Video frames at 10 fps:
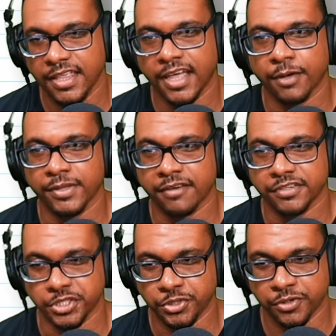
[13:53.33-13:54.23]
And we have
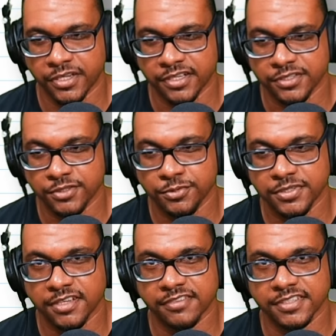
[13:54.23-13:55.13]
for Shauna is
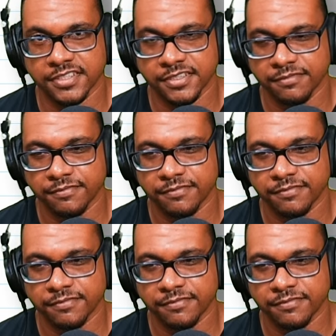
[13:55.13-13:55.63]
270